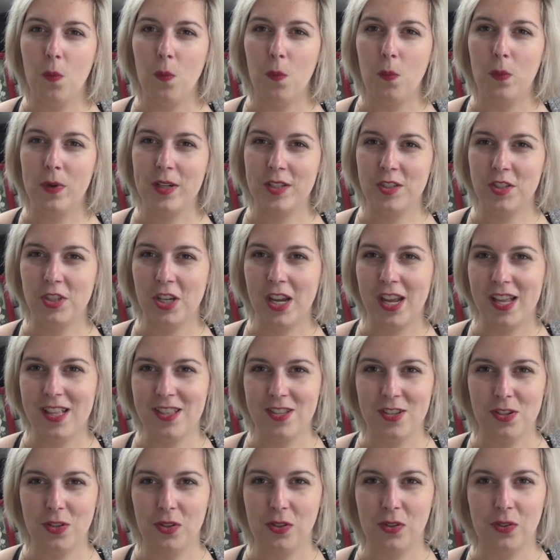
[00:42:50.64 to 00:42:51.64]
which
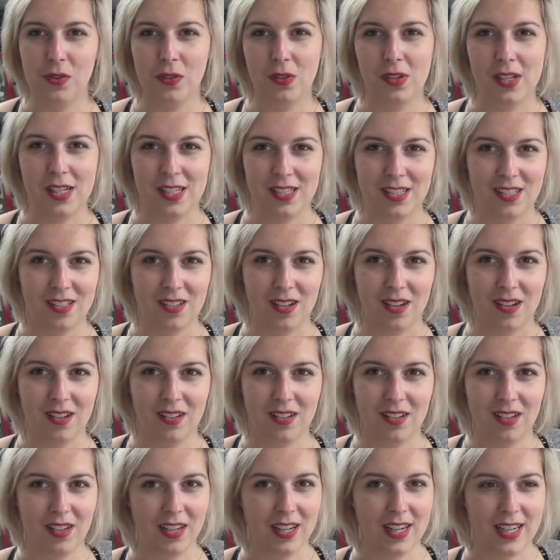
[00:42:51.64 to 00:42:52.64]
handle is
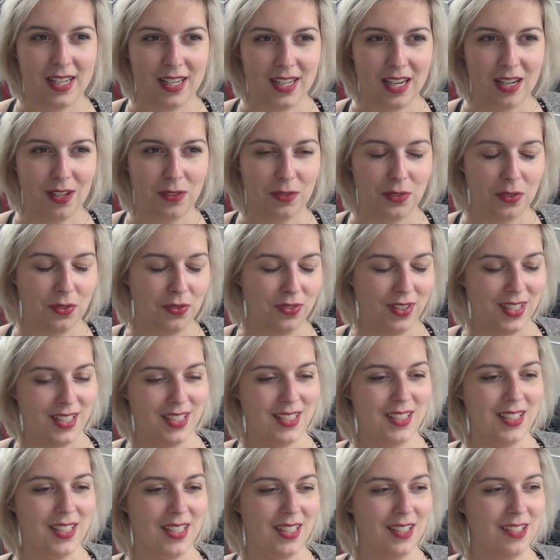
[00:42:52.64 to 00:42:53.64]
stuck and how to
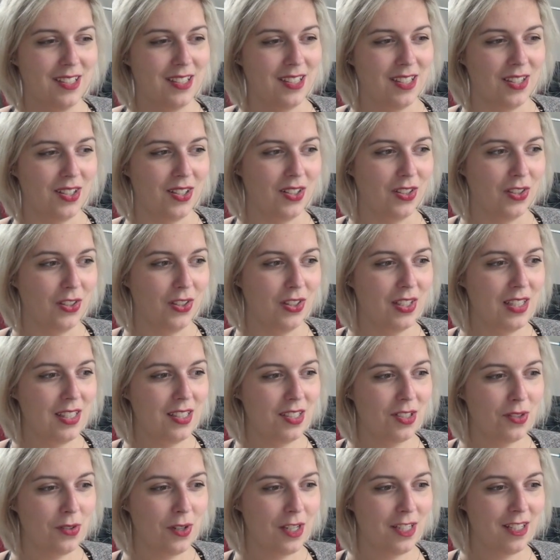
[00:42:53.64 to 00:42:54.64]
fix it. So it's
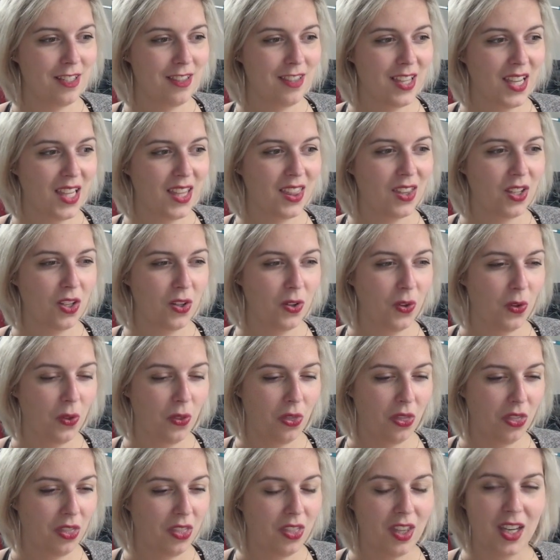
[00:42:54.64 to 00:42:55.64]
quite a technical
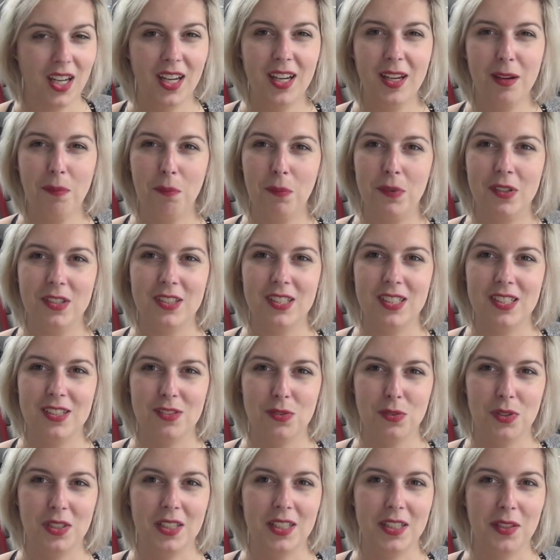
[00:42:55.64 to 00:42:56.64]
thing, but
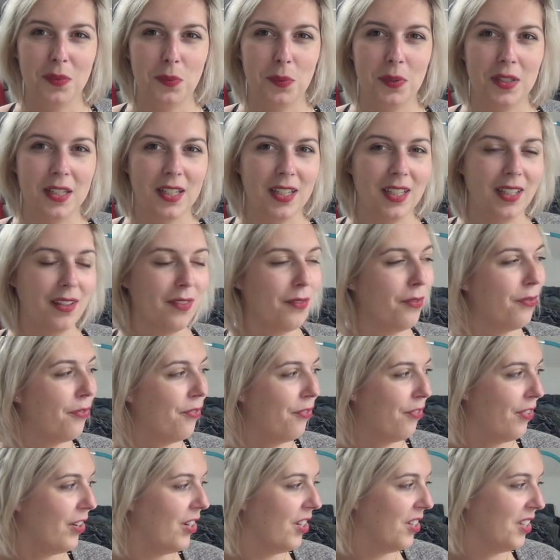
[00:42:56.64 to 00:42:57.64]
it's really, really
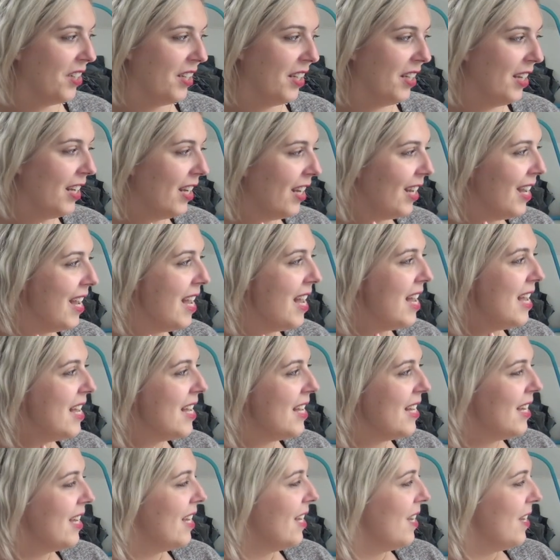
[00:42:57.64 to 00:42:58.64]
fun.
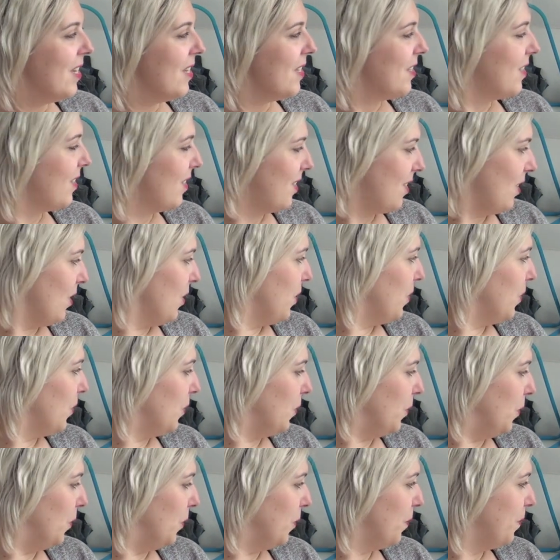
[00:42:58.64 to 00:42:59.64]

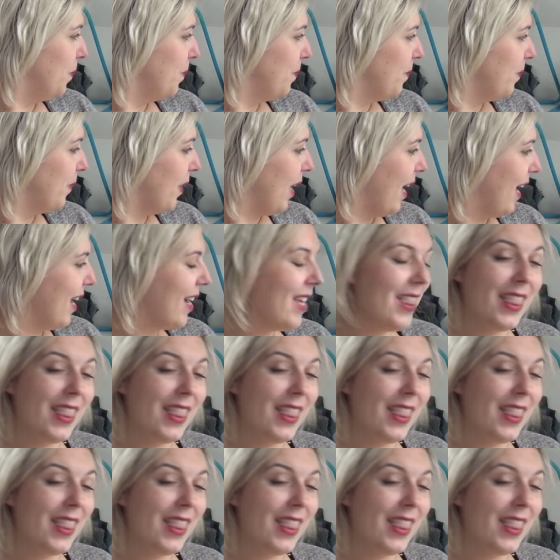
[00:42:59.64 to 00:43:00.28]
So I